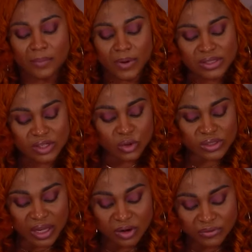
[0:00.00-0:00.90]
But you see, those
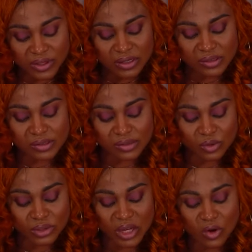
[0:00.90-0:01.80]
kind of things,
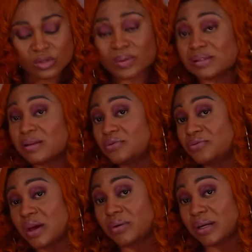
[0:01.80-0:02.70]
to tell your husband, say,
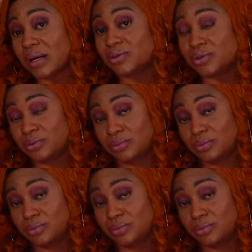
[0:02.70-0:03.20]
fear will catch you.